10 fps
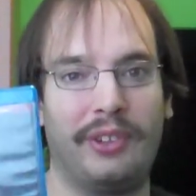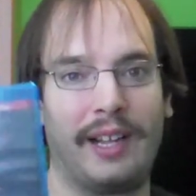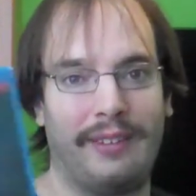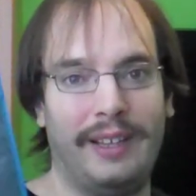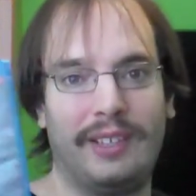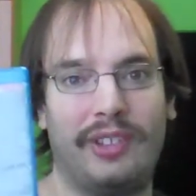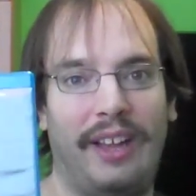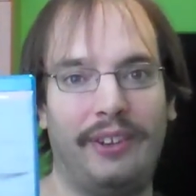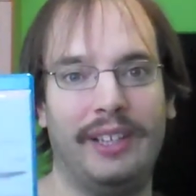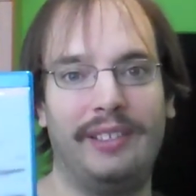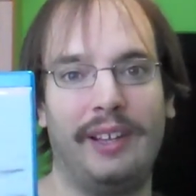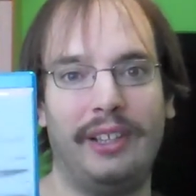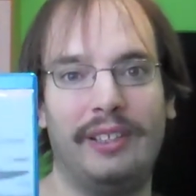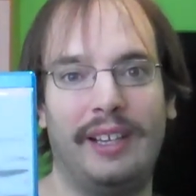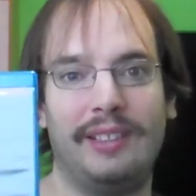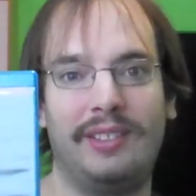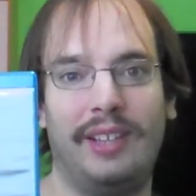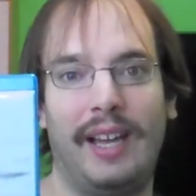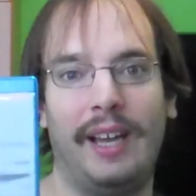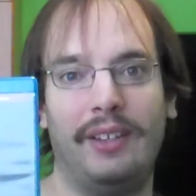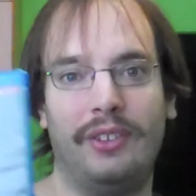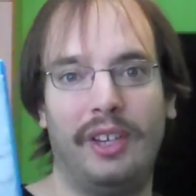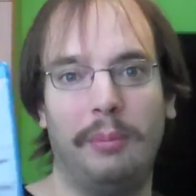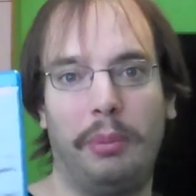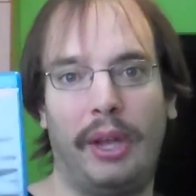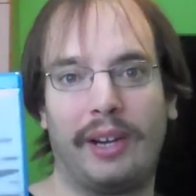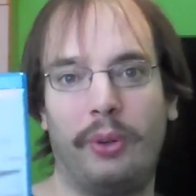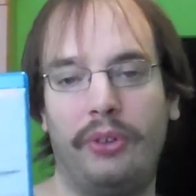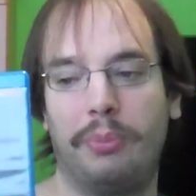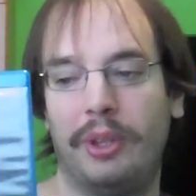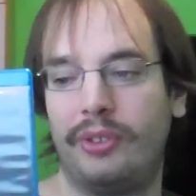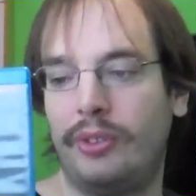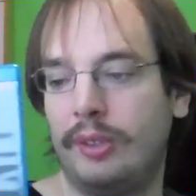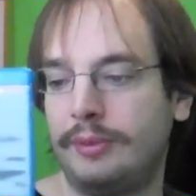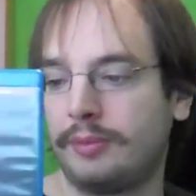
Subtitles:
Like, I like Silent Night, Deadly Night, and Black Christmas.